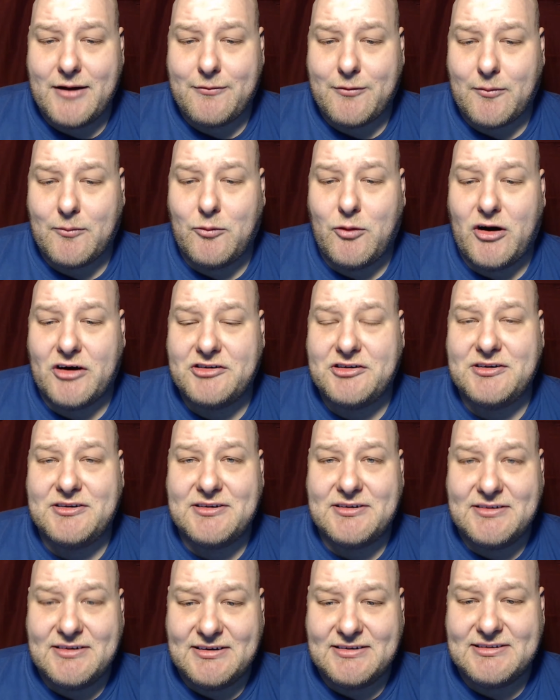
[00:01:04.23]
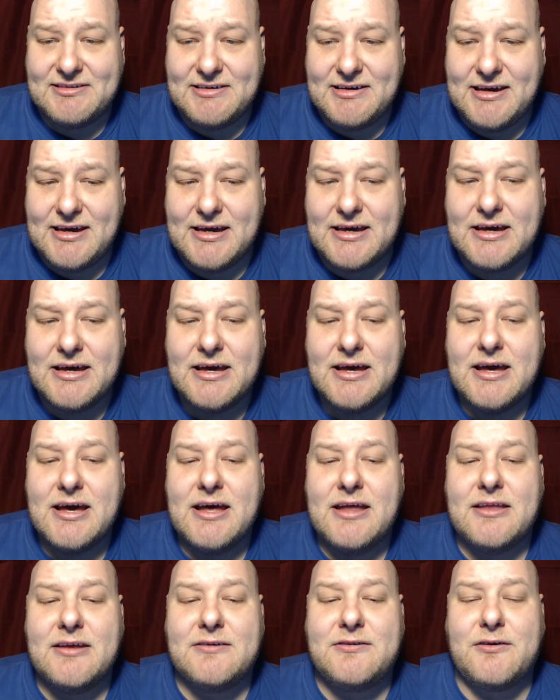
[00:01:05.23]
from Washington, D.C.,
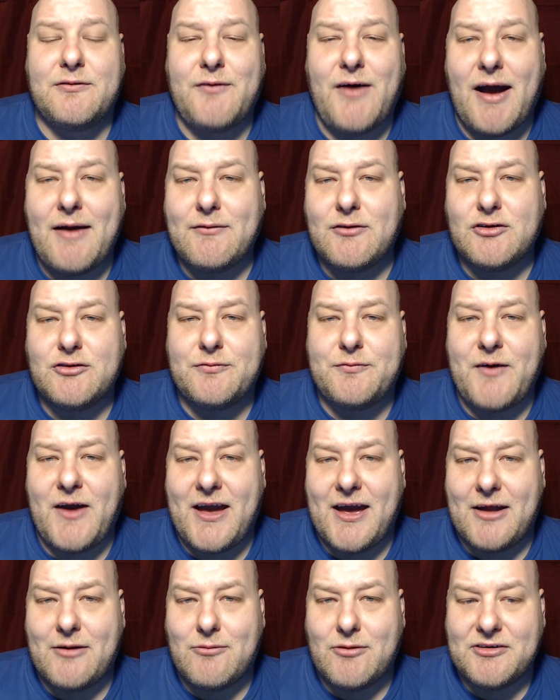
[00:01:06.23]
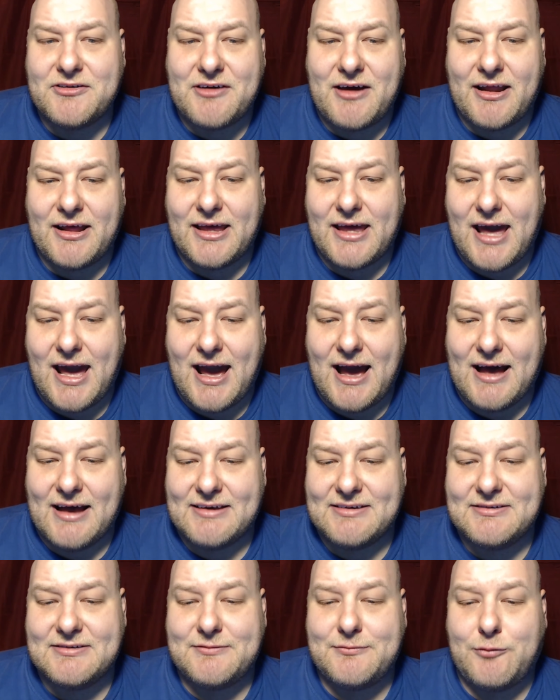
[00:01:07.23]
the survivors' van runs out of
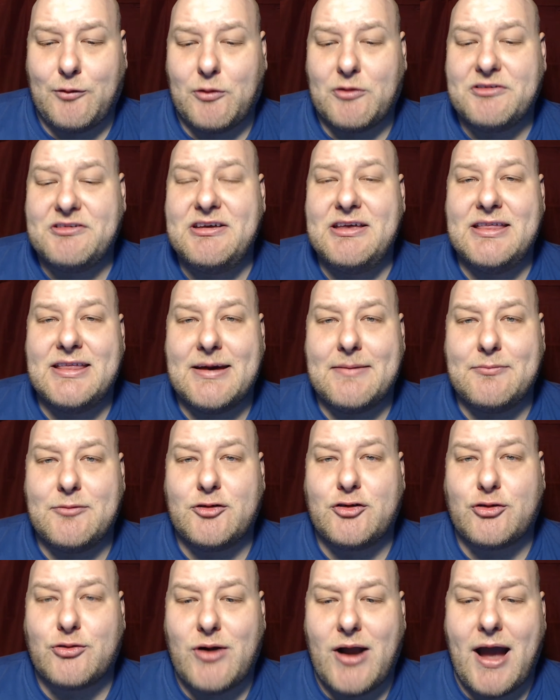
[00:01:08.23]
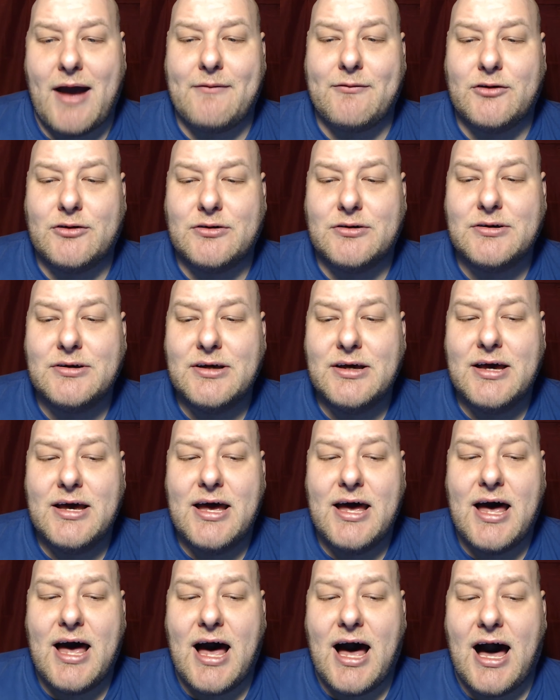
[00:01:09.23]
gas, forcing them to travel
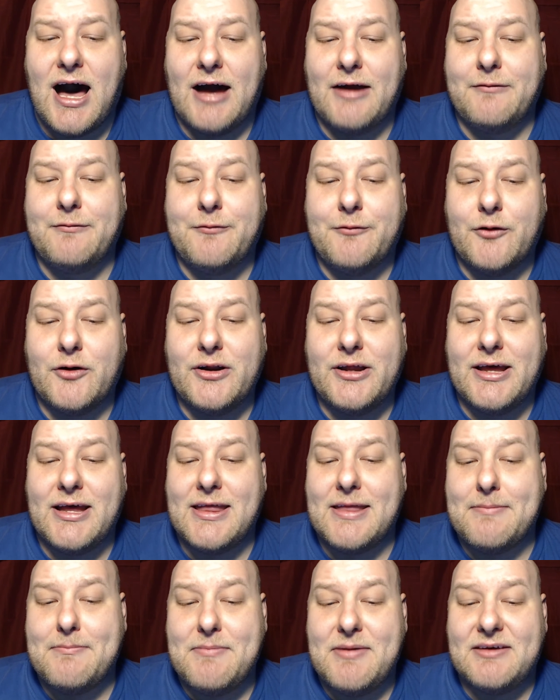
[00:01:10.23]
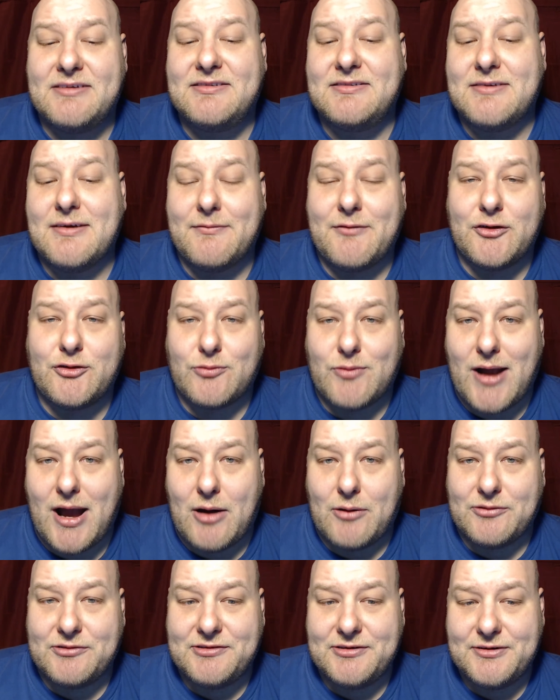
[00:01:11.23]
on foot in the midst of a
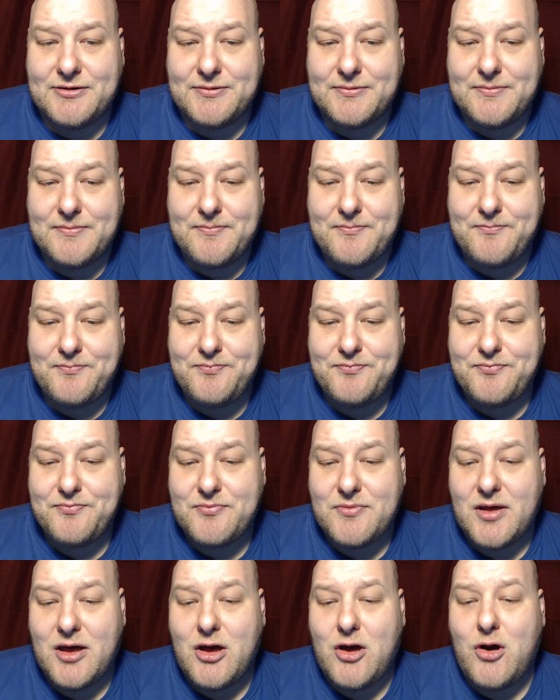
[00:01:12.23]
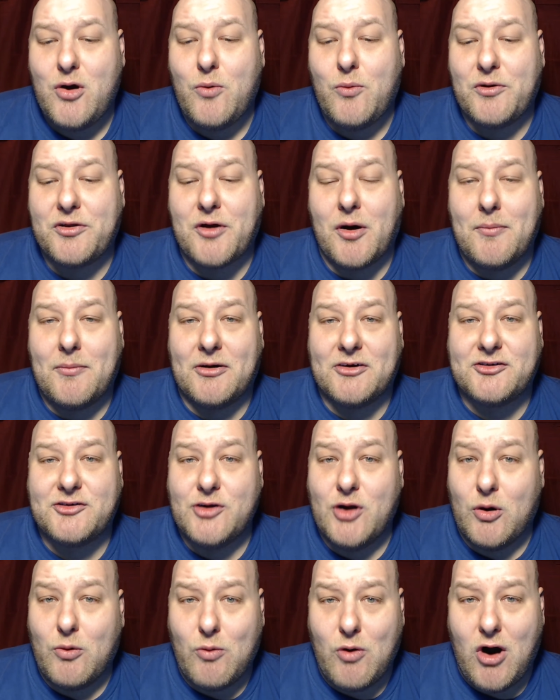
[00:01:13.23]
drought. With almost
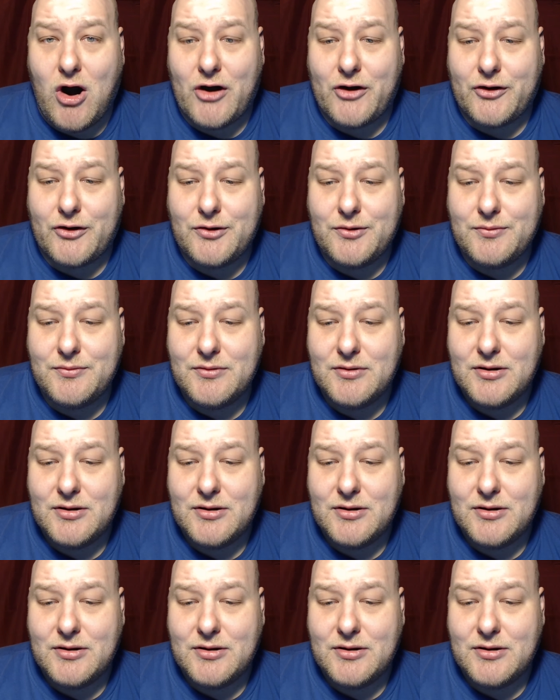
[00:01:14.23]
no water,